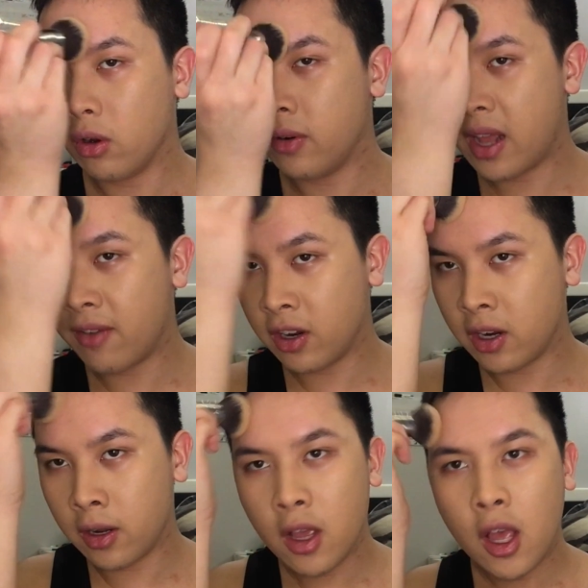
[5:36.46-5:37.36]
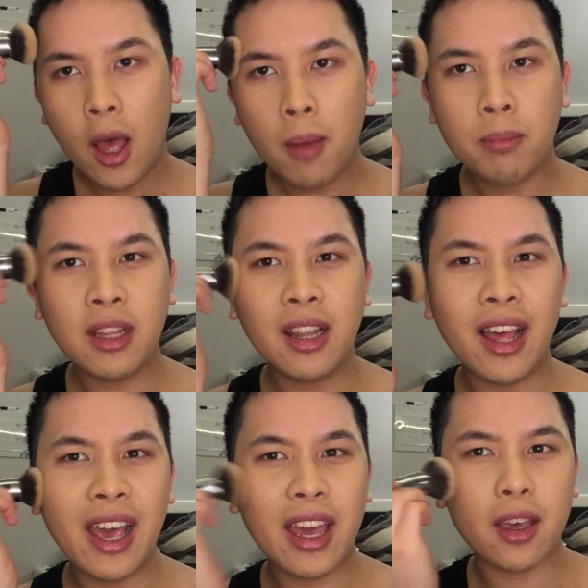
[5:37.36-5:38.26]
or whatever. But
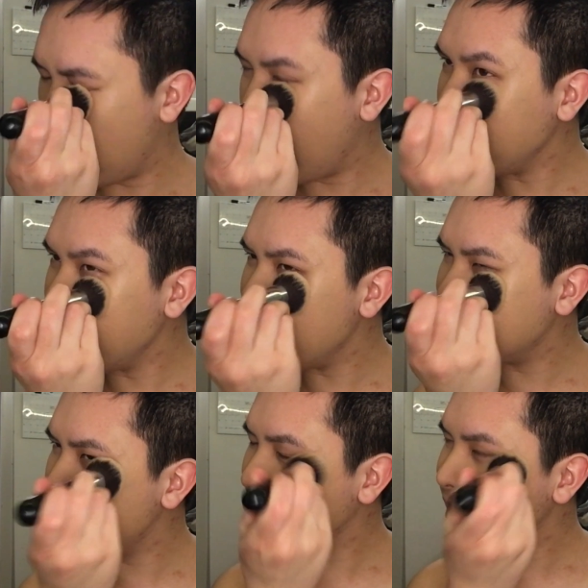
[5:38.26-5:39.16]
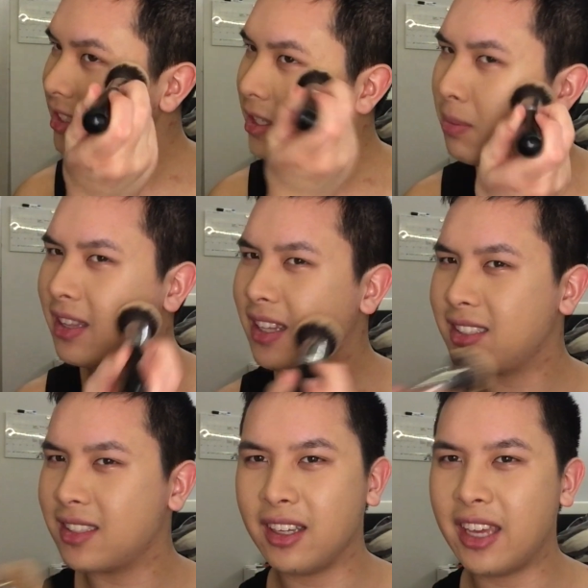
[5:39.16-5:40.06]
like, I didn't expect this to be
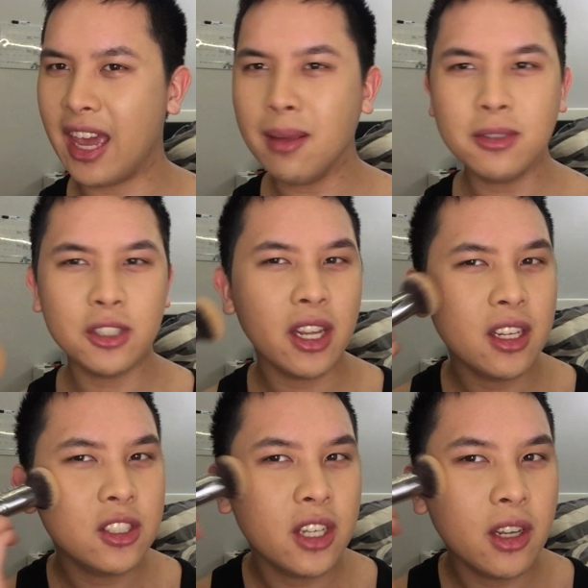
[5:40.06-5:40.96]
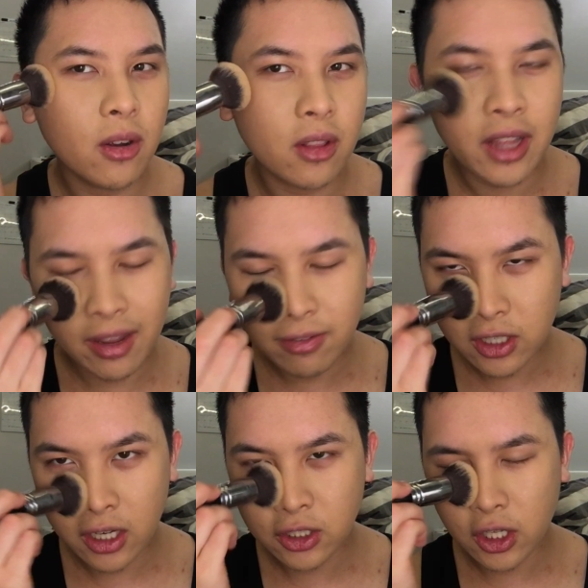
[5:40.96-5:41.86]
this game changing or life
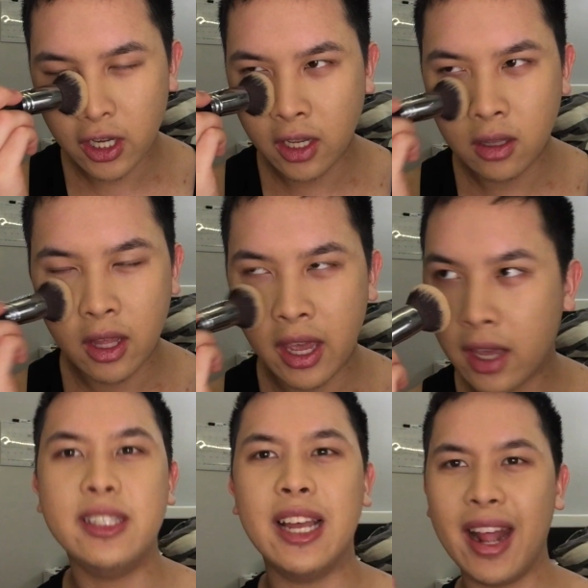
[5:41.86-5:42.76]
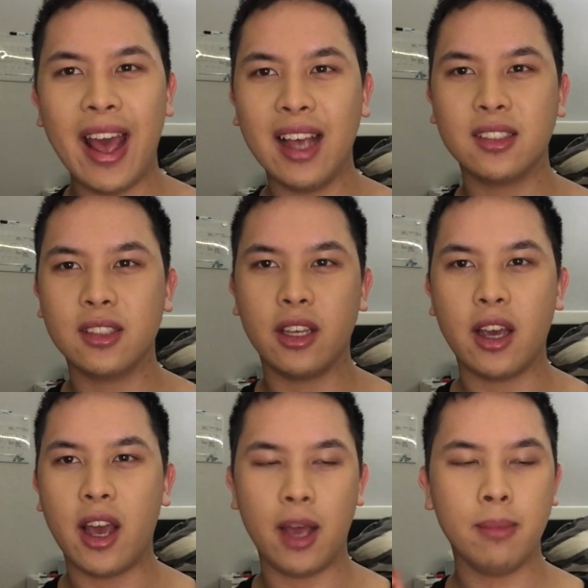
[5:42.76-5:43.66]
changing. Like, dead ass, like,
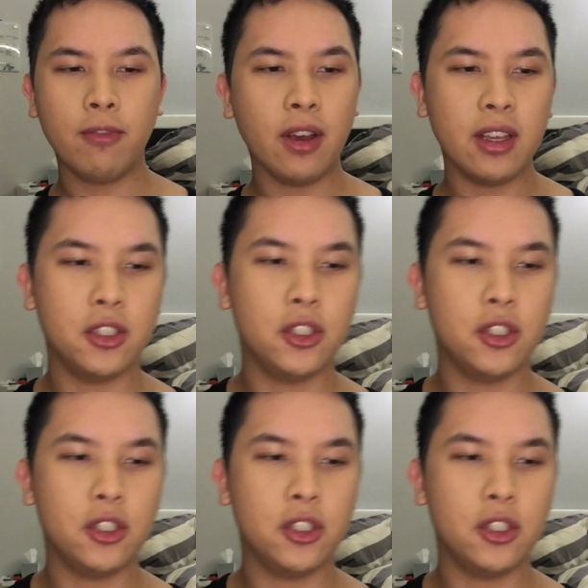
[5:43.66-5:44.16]
I'm fucking